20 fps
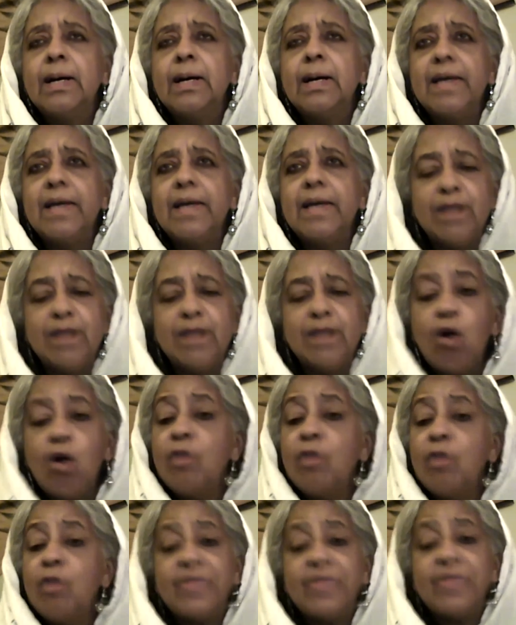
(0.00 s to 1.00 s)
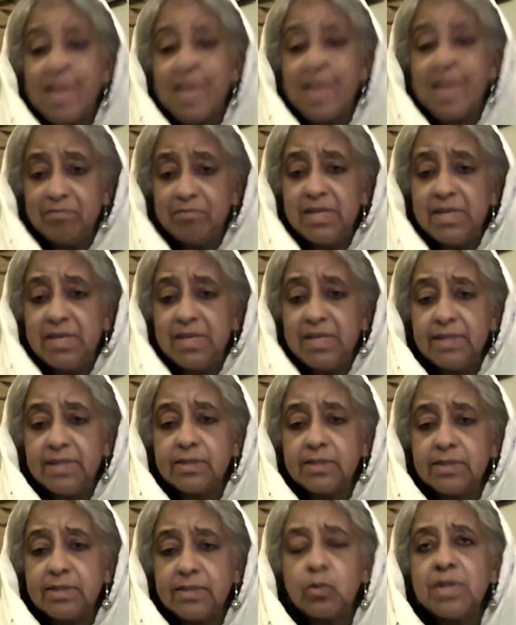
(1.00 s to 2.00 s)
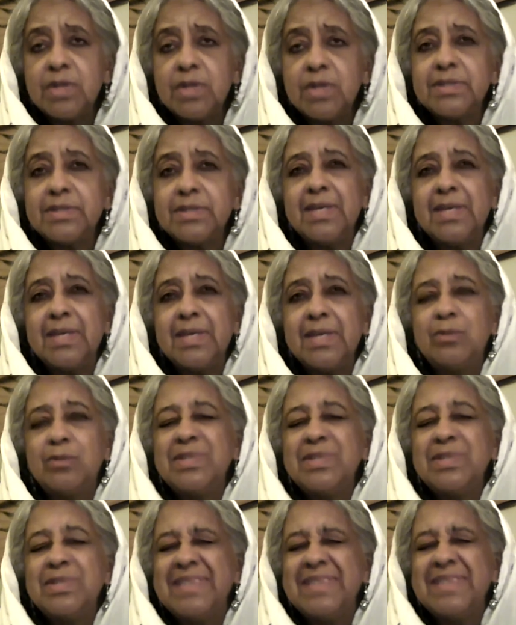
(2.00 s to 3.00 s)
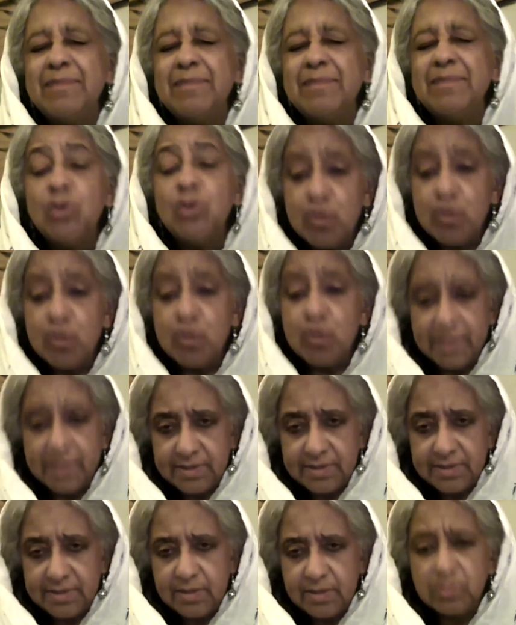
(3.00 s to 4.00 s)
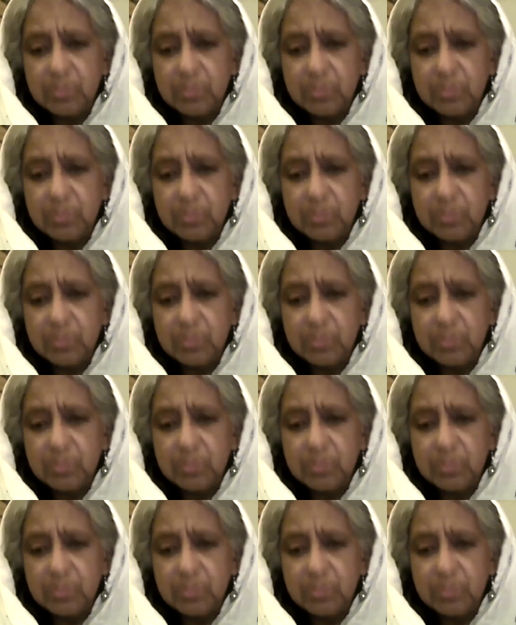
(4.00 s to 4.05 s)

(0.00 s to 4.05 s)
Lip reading: and all that means was enormous.